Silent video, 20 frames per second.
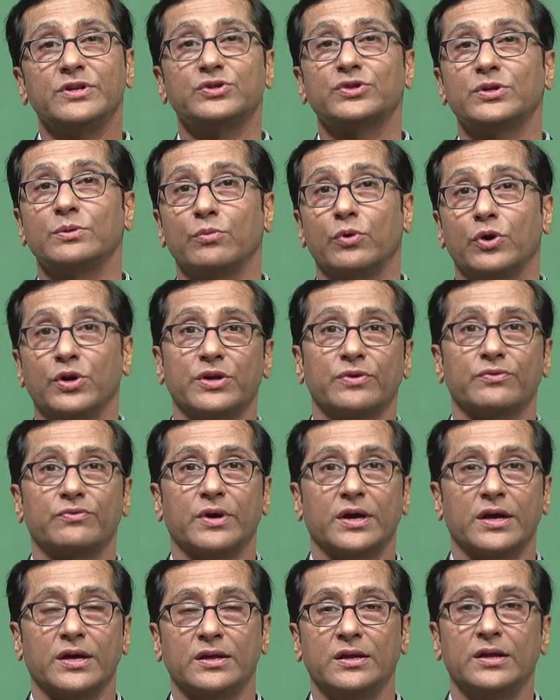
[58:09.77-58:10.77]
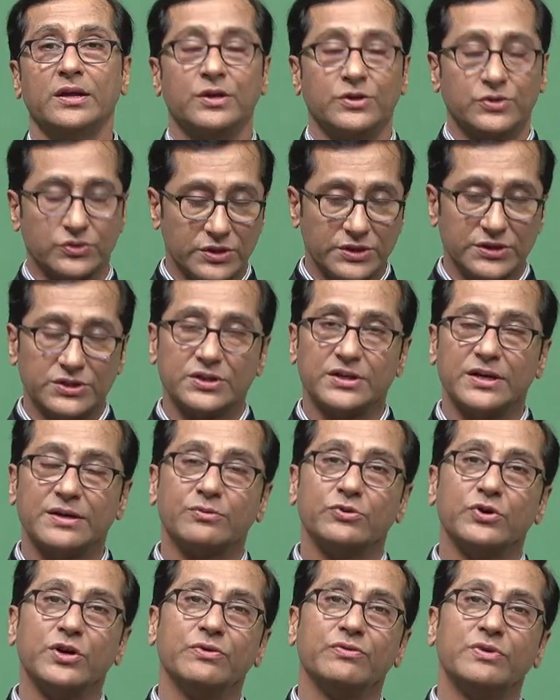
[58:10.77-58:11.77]
the friction modifier so instead
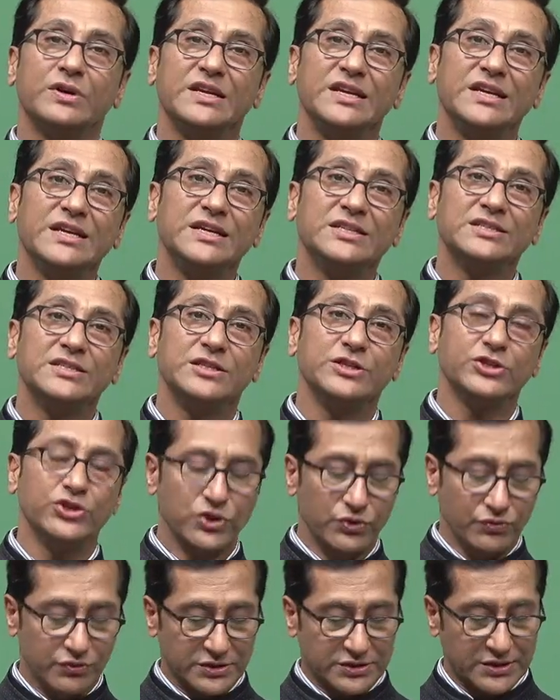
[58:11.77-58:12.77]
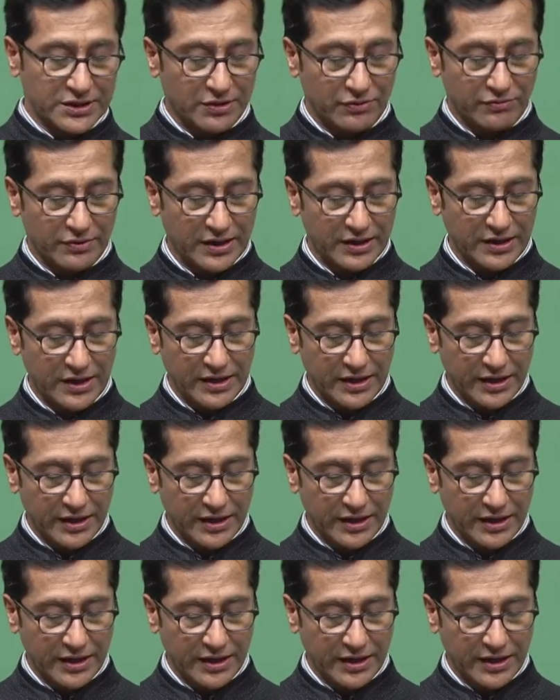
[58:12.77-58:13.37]
of going for each individual why